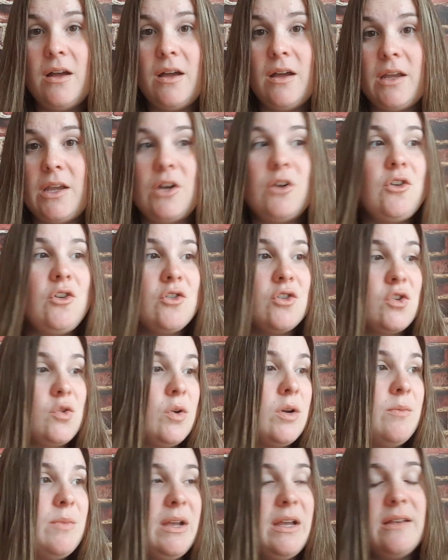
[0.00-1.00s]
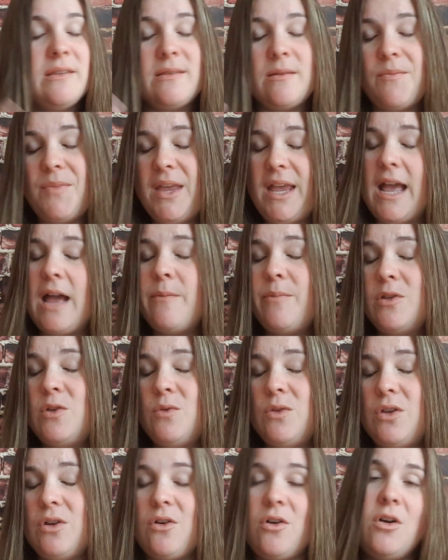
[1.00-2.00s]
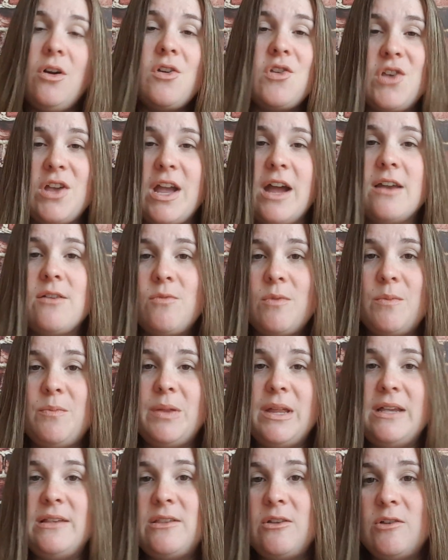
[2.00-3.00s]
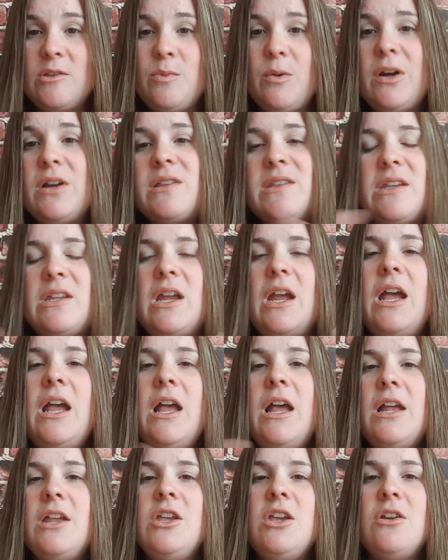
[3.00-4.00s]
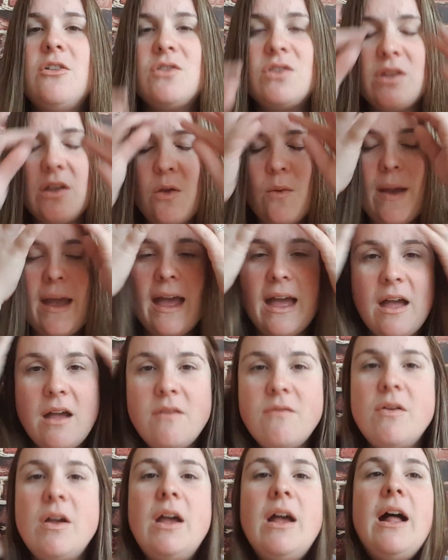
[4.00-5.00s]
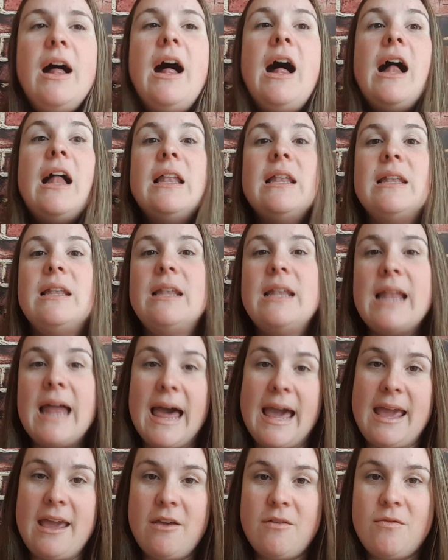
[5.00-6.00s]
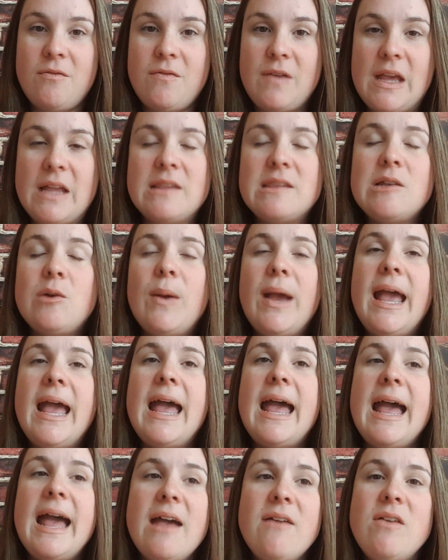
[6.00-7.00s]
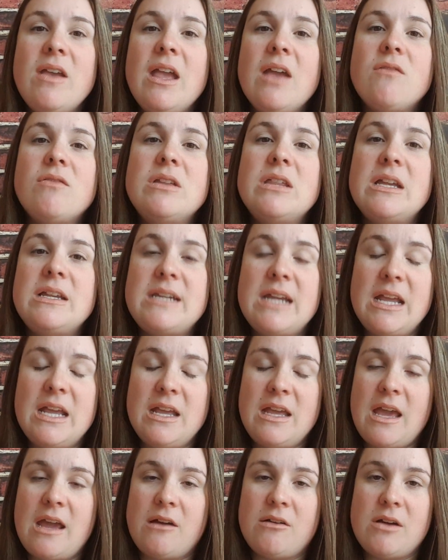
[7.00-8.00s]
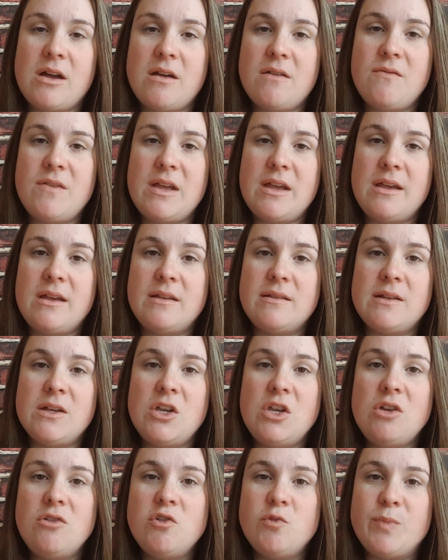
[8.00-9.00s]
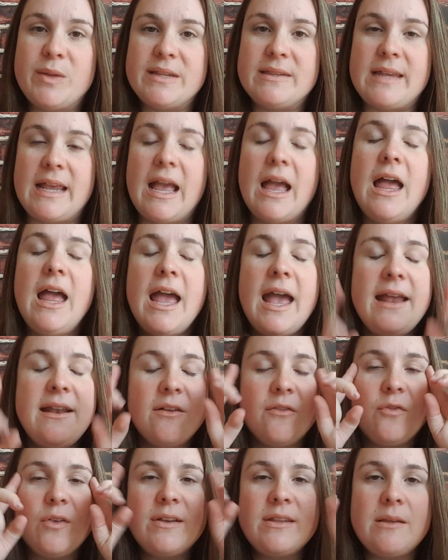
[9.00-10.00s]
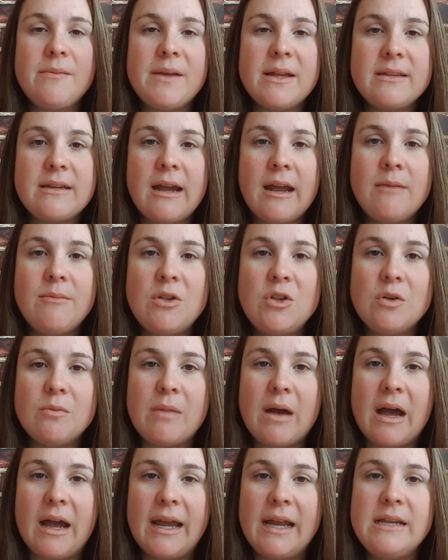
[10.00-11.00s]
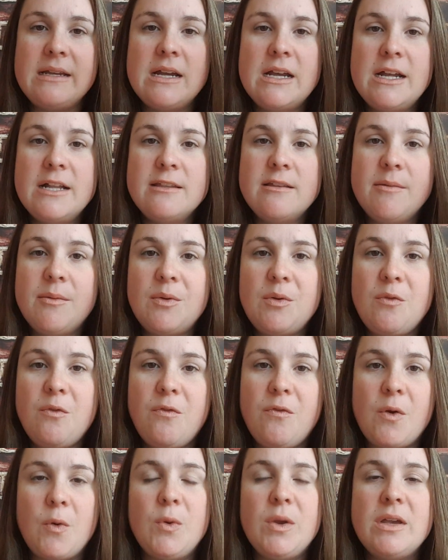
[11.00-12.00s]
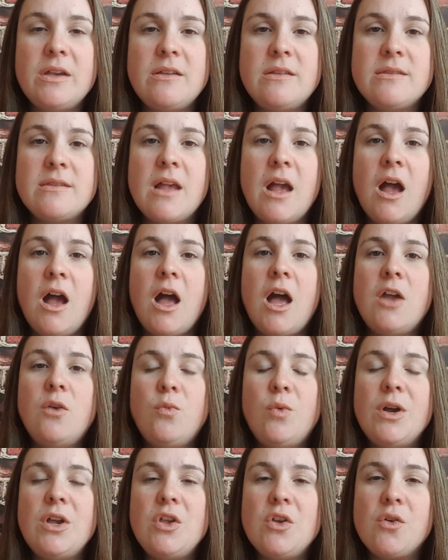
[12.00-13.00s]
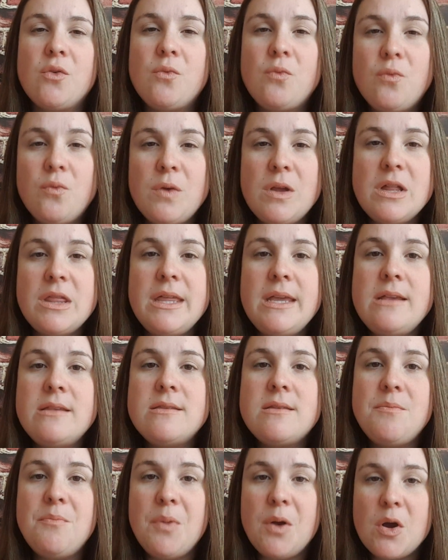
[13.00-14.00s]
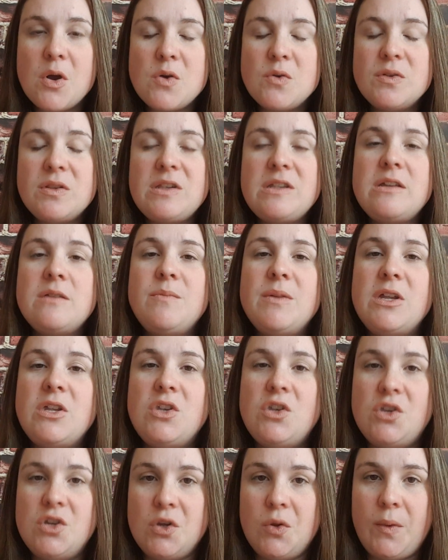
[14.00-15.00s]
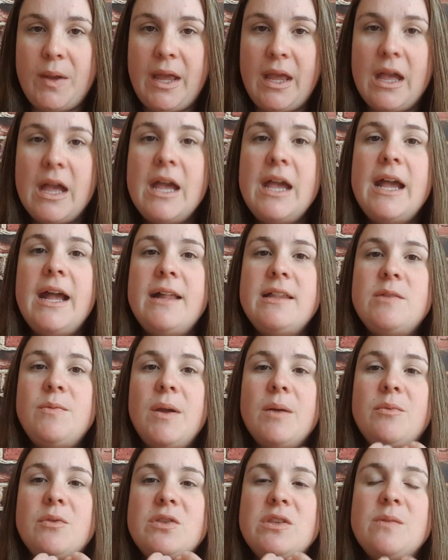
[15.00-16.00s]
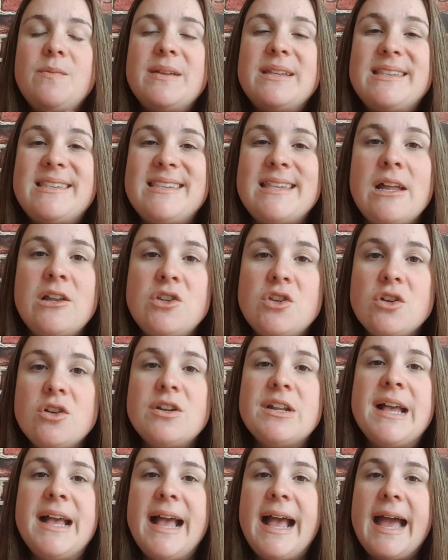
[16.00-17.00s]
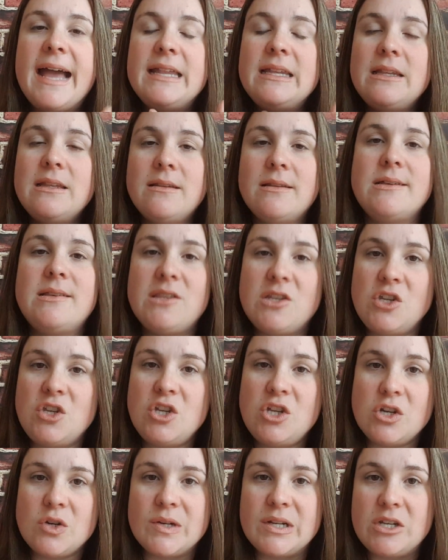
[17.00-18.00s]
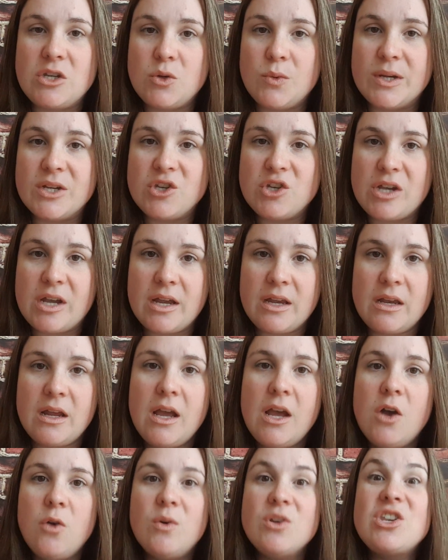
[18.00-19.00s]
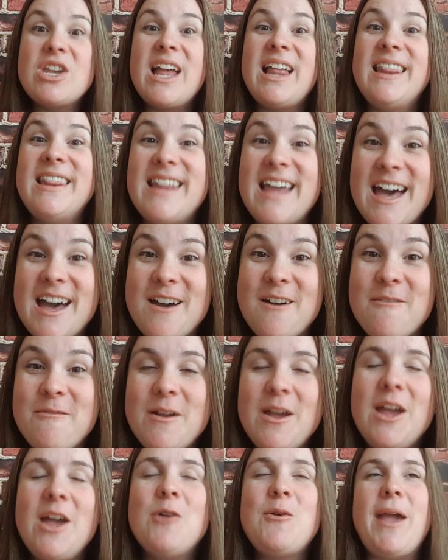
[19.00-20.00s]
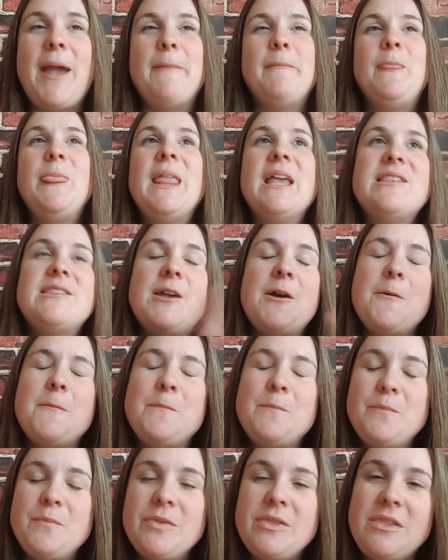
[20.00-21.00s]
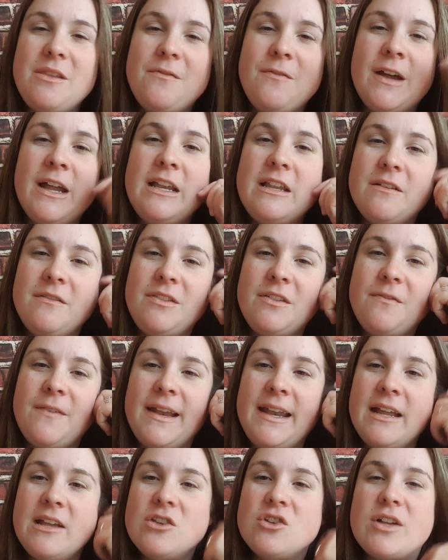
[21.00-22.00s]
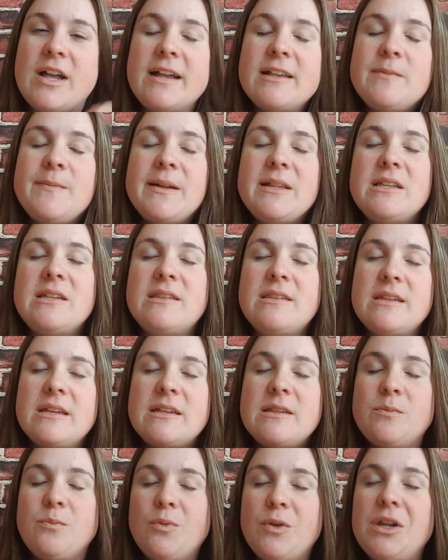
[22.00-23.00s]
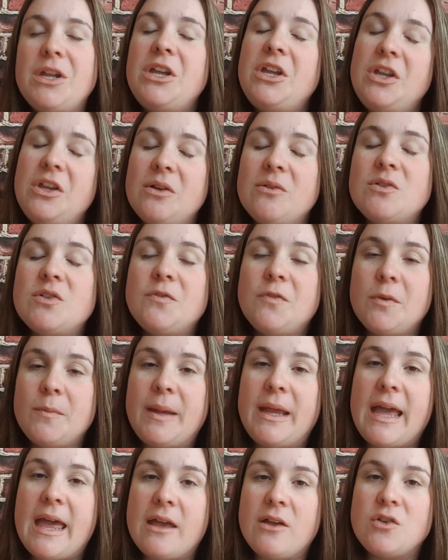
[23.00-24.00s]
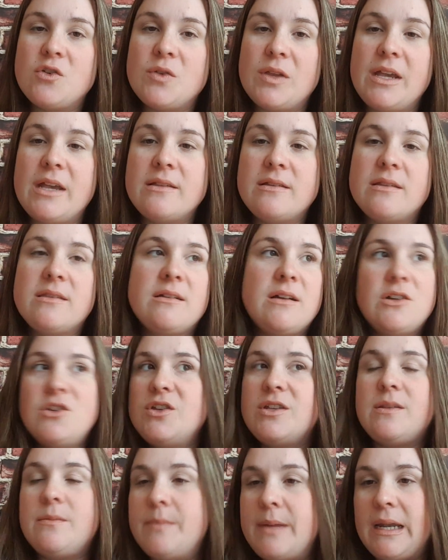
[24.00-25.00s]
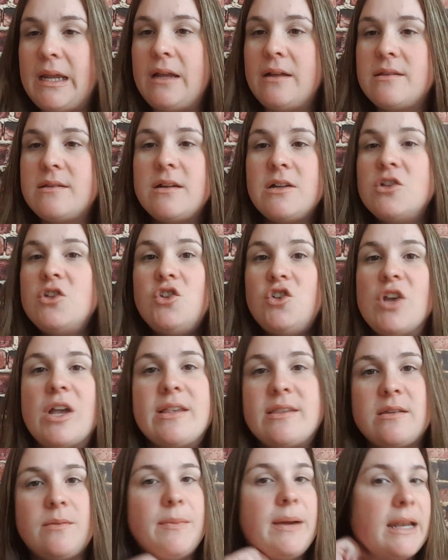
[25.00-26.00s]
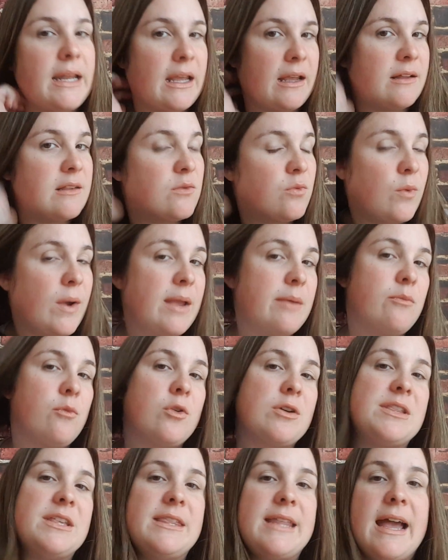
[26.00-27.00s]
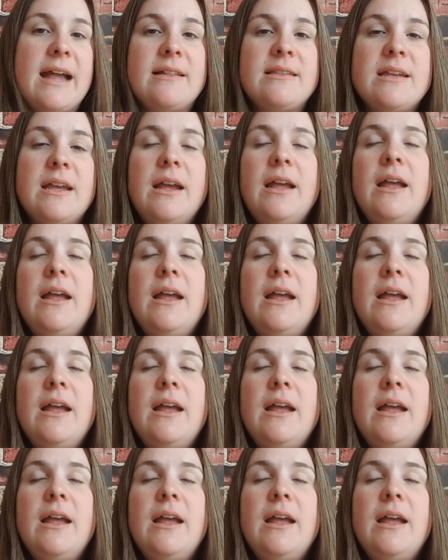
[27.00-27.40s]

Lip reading: You're short because something happened with your car and you got to replace those parts. And, so you have life. And so having everything taken care of is a huge blessing, and it frees up that time in your mind to be able to focus on what you're really supposed to be doing and to be able to be centered and listen to your intuition, which I love. Okay, so the financial aspect is pretty huge for me, actually, because it's not just money. It's way more than that.